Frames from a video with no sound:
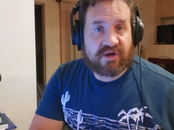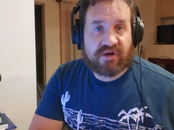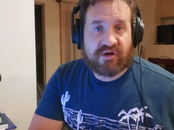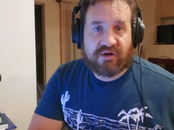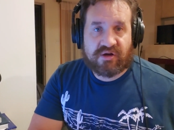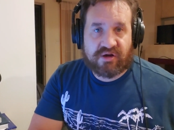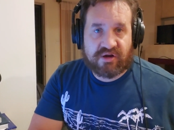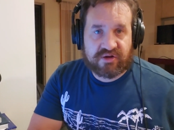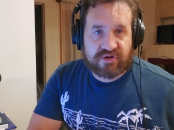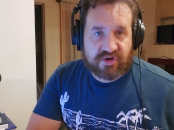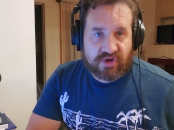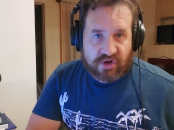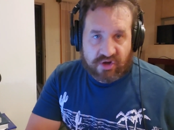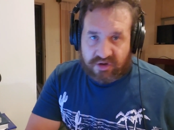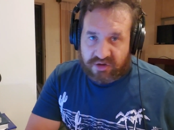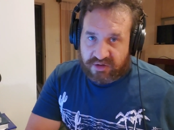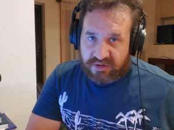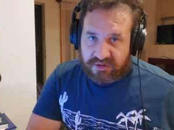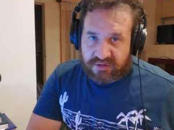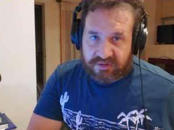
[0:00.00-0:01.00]
Hung
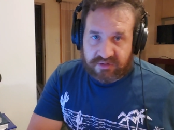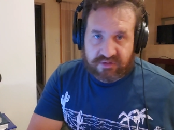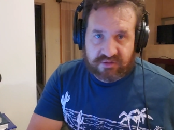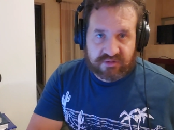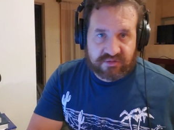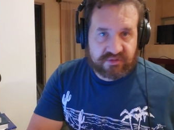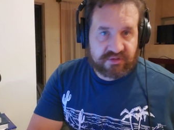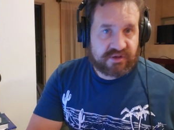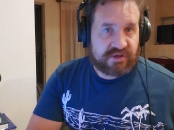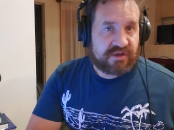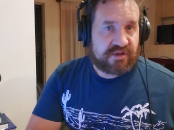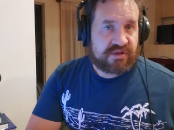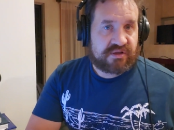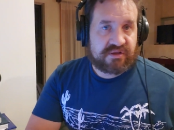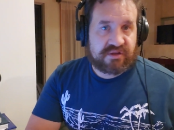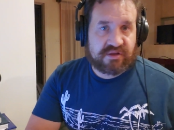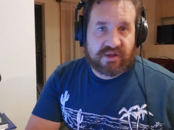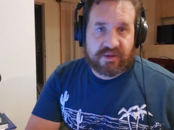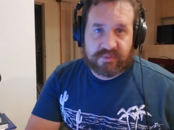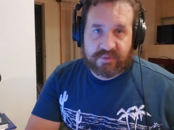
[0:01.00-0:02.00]
or
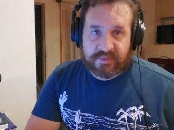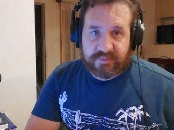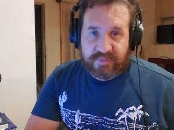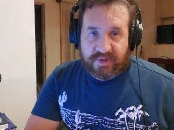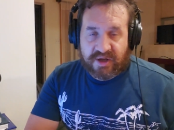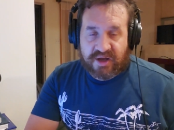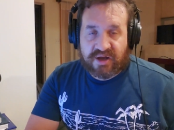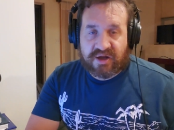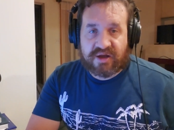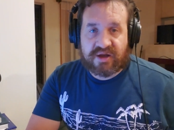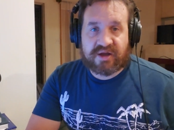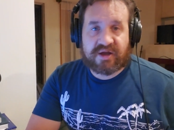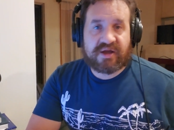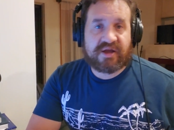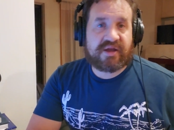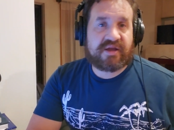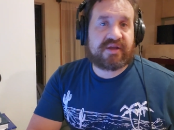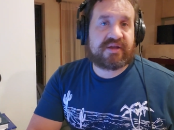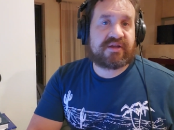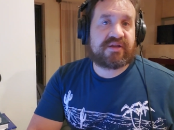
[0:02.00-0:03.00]
Lama
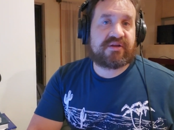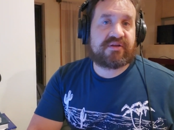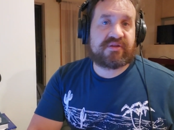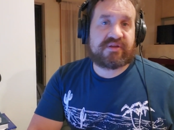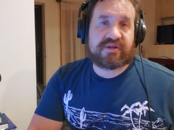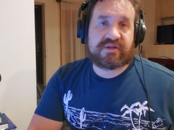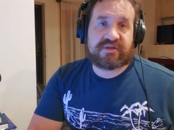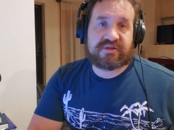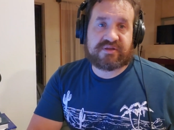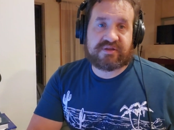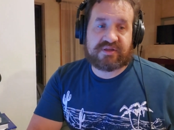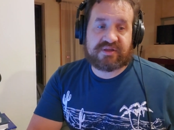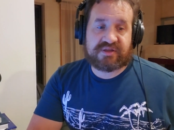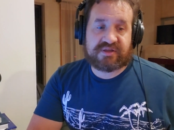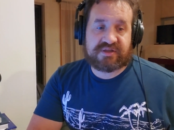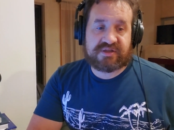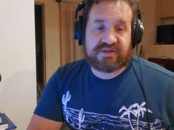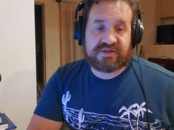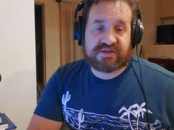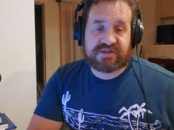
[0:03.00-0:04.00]
Pai. They
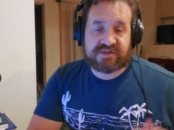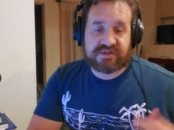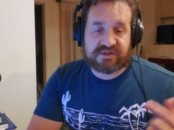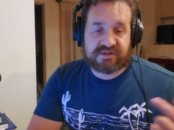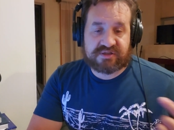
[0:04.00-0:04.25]
teach